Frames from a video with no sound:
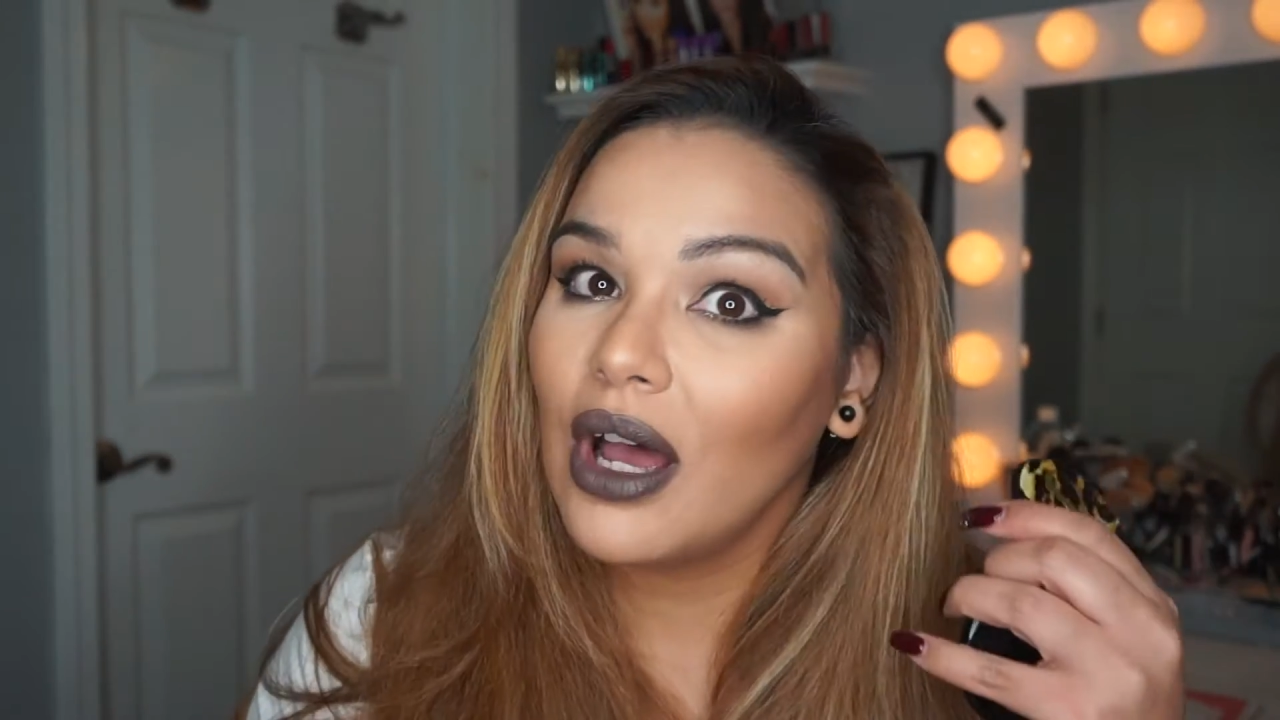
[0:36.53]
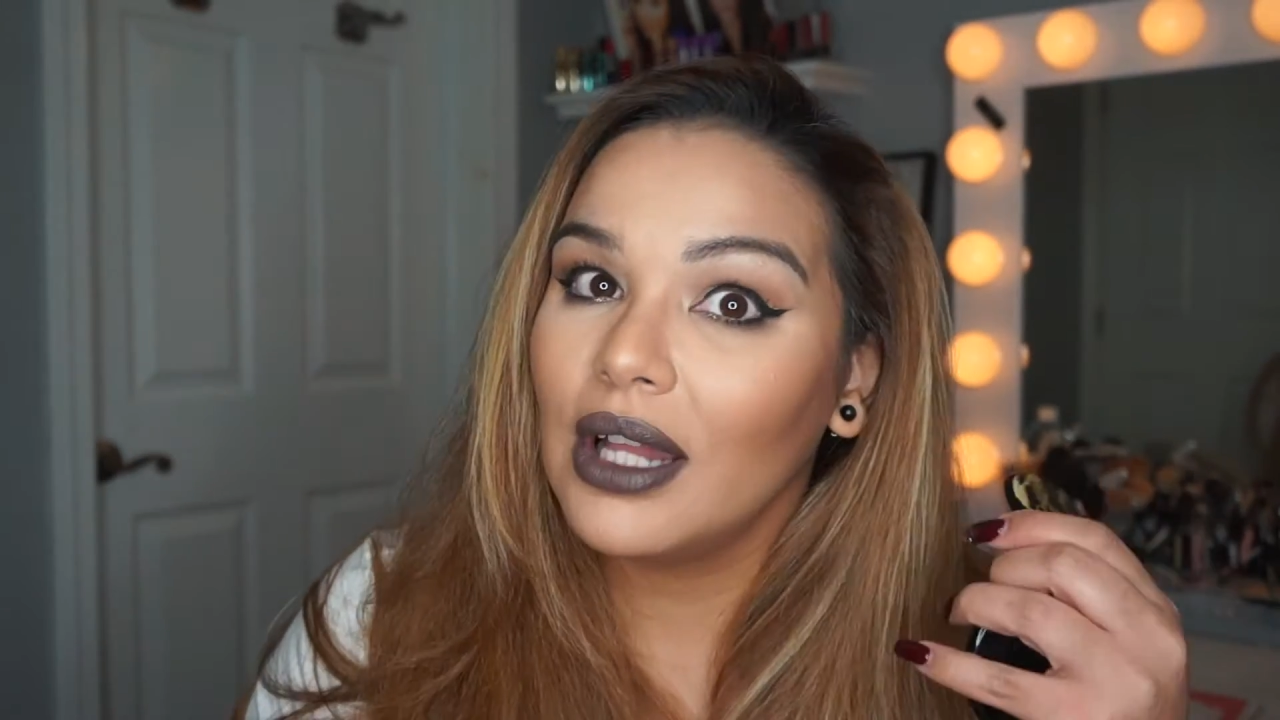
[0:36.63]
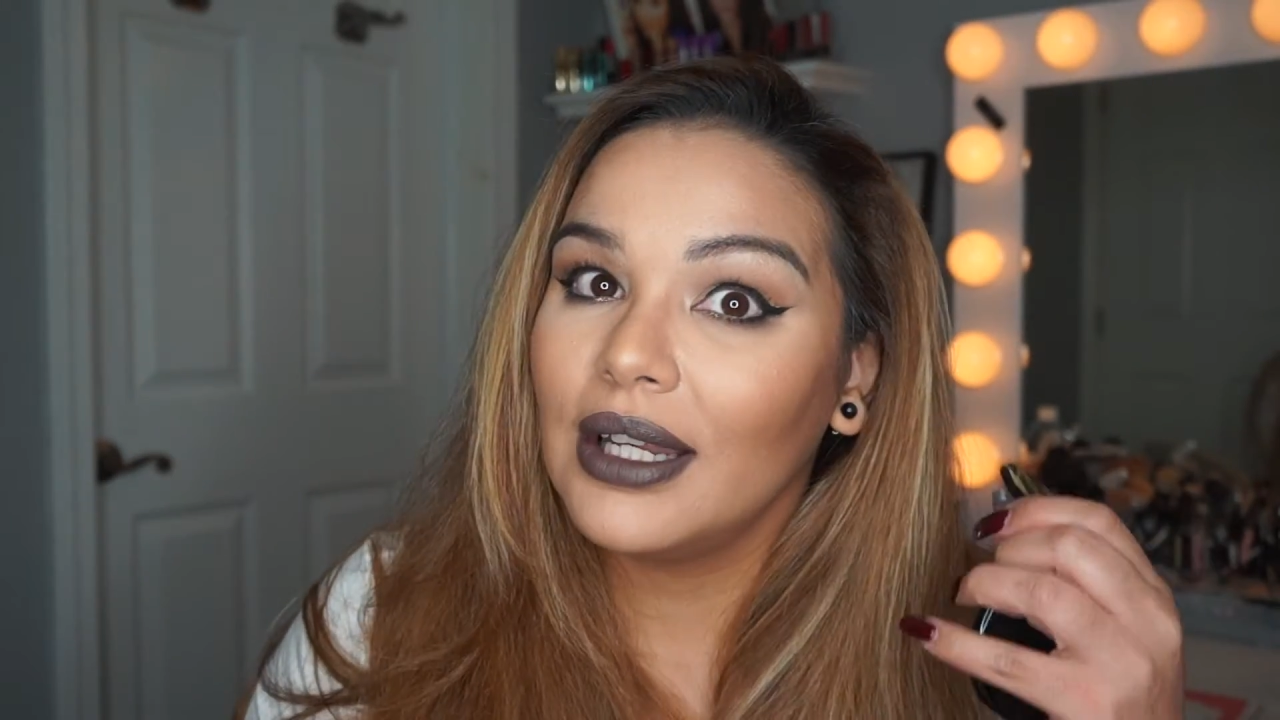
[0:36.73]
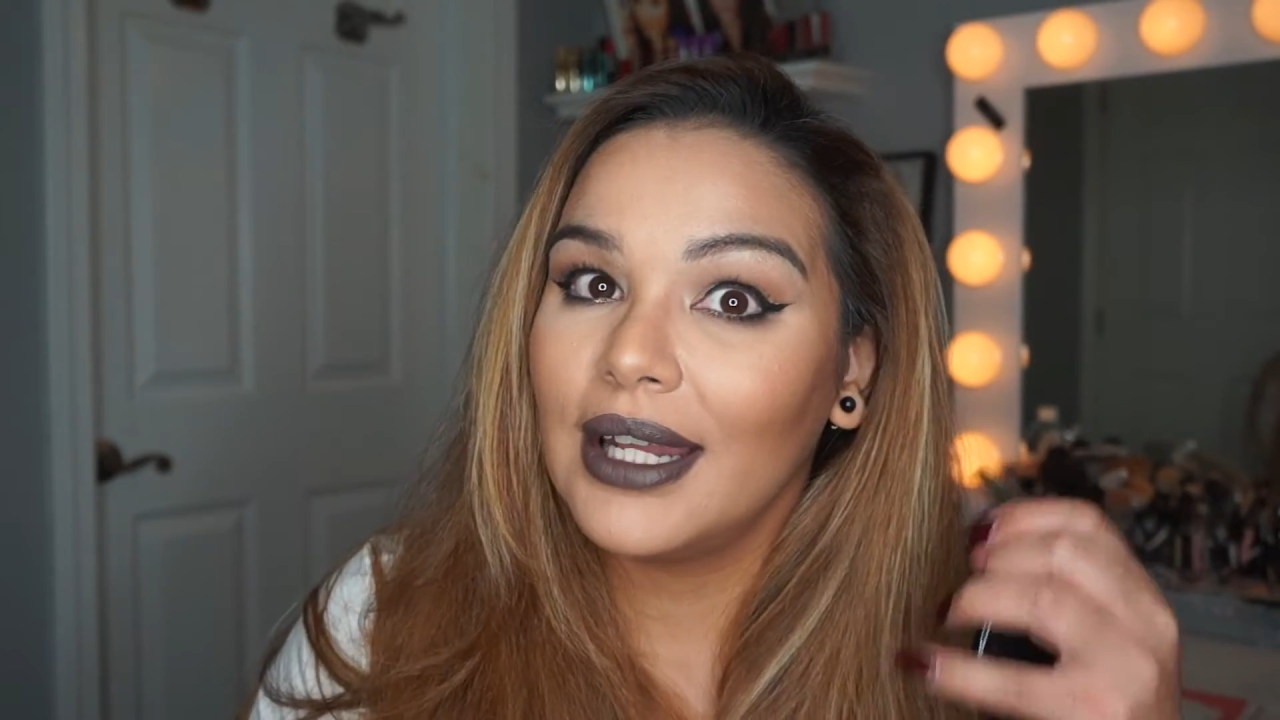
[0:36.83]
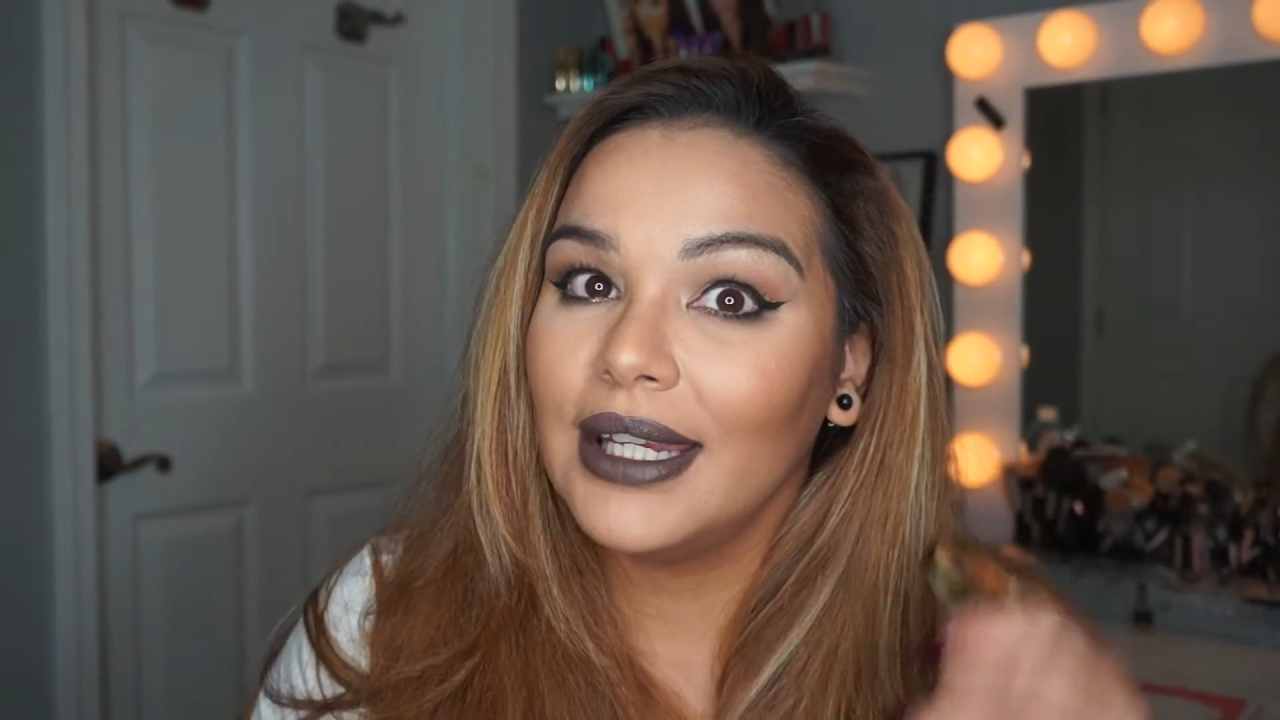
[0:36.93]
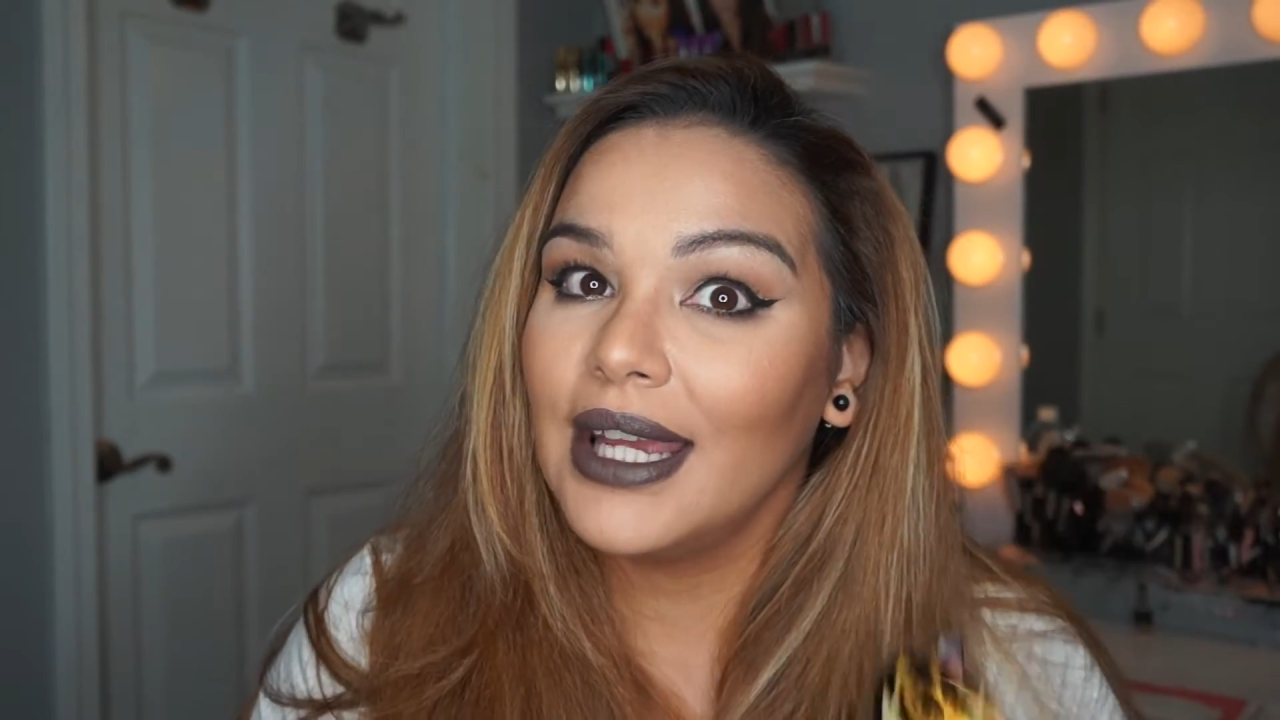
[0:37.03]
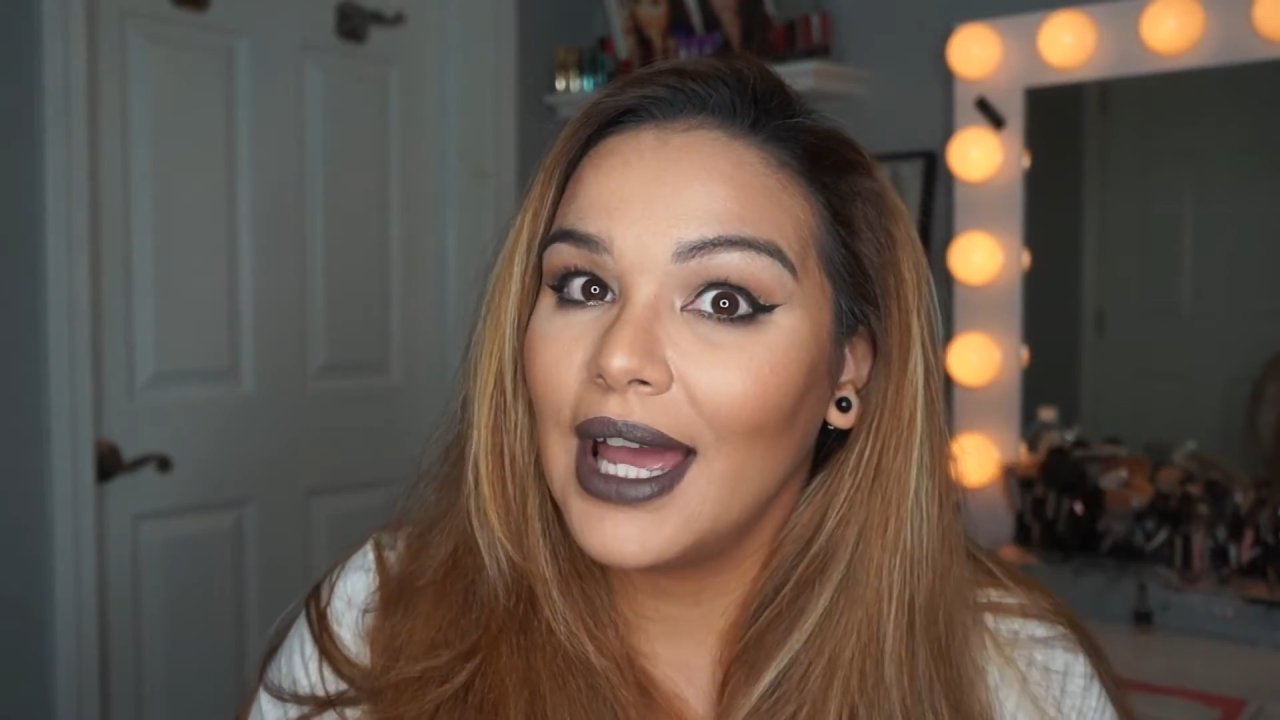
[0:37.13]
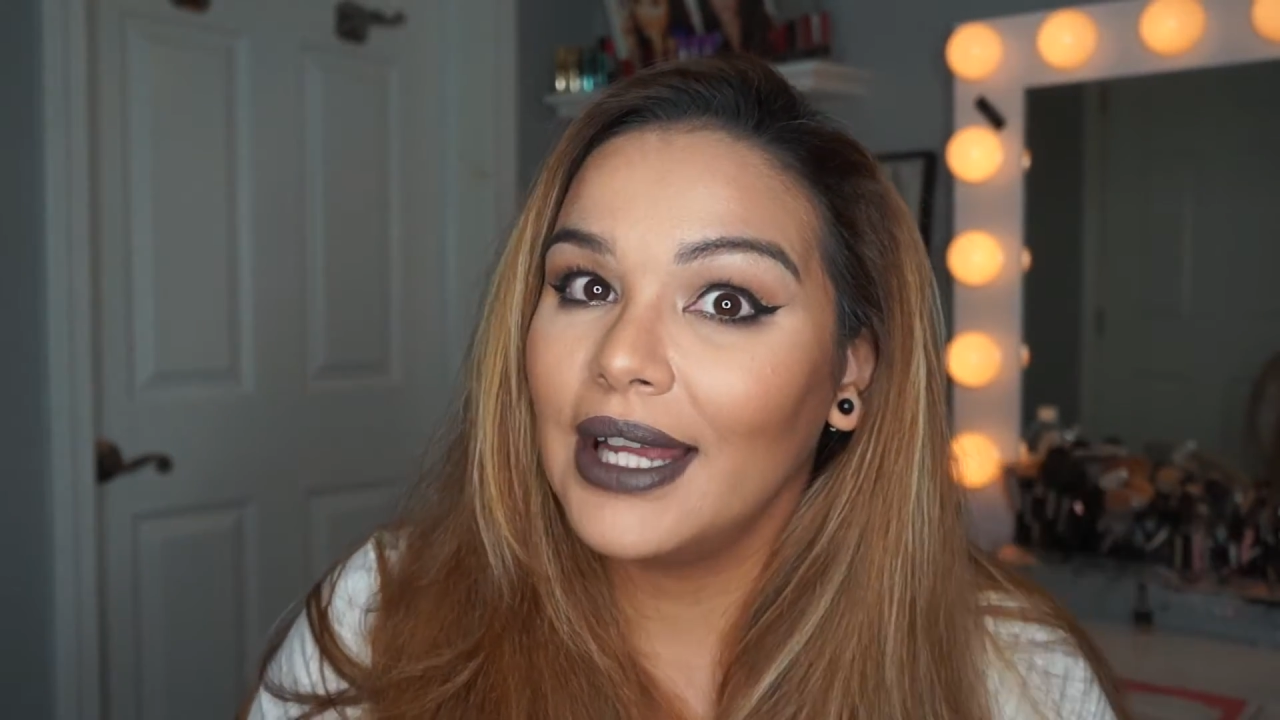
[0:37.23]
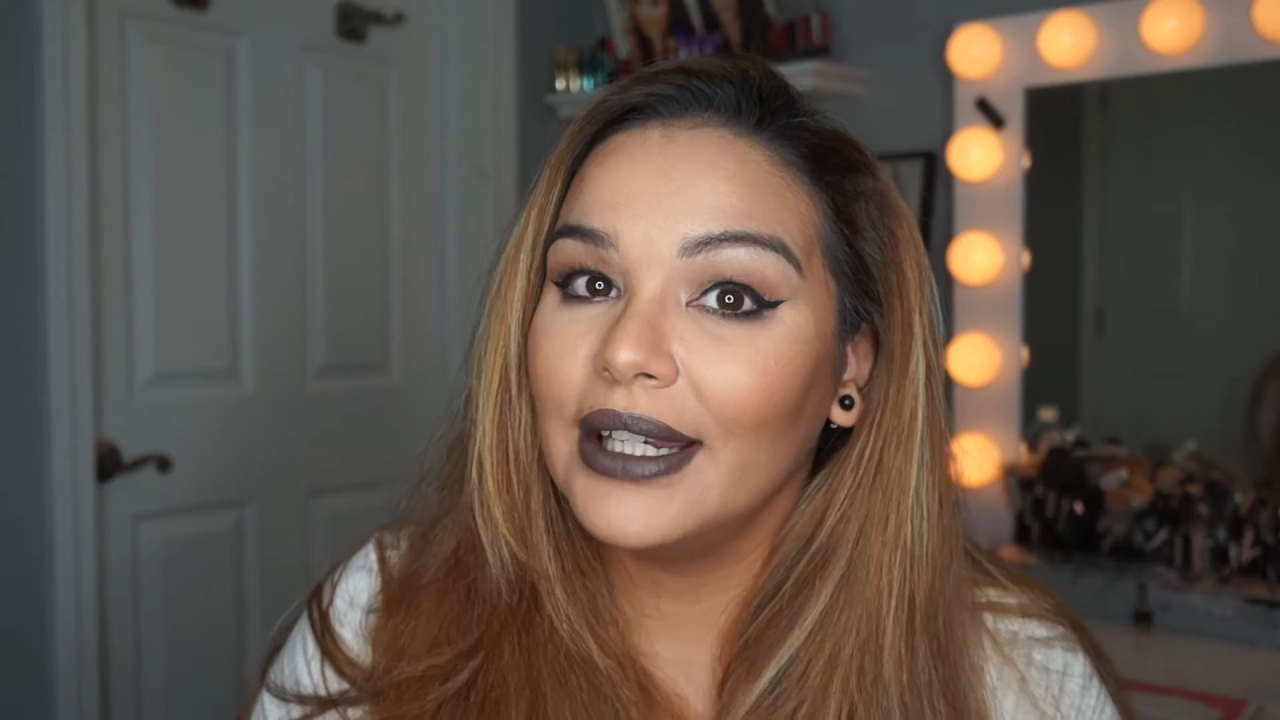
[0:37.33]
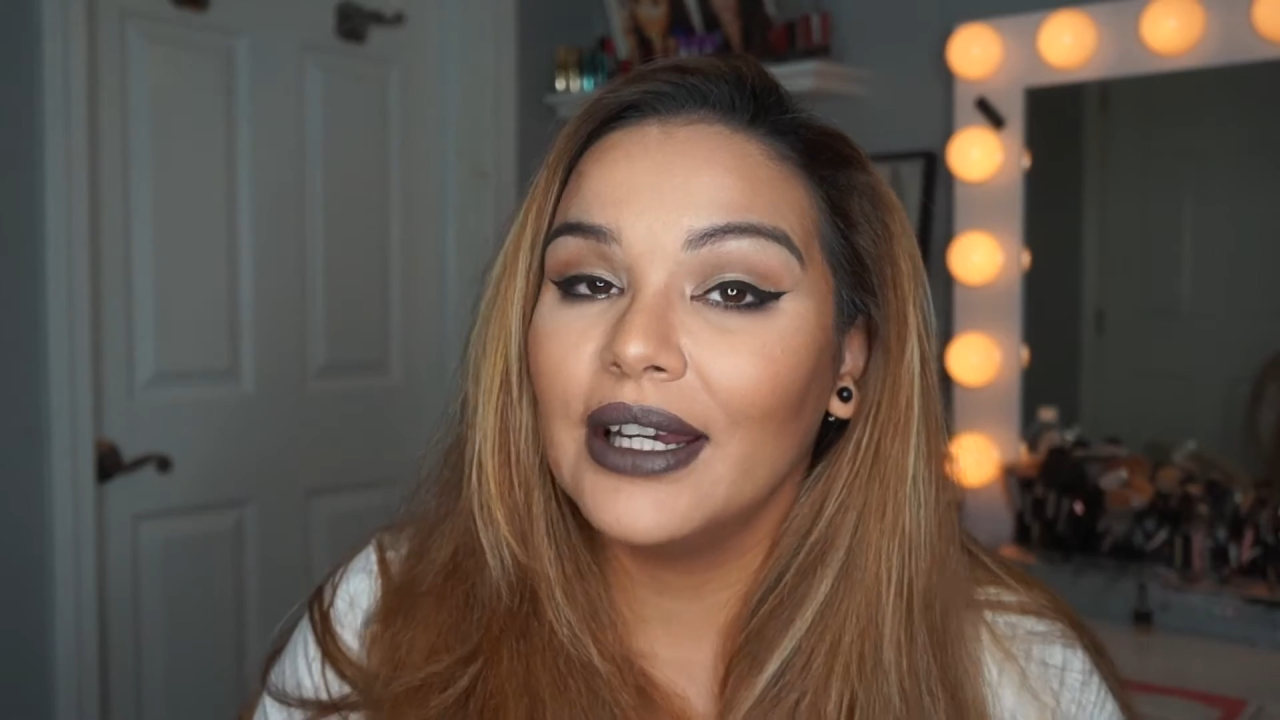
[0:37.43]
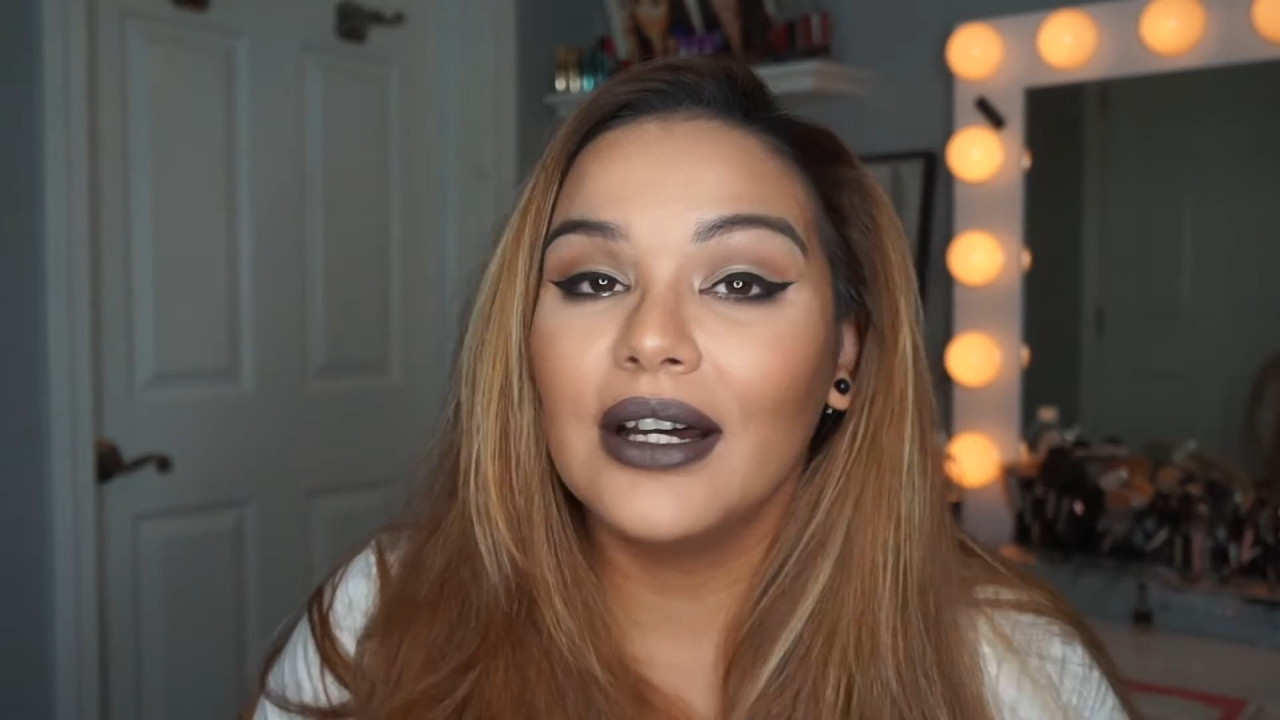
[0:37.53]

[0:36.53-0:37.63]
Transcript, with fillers: on any kind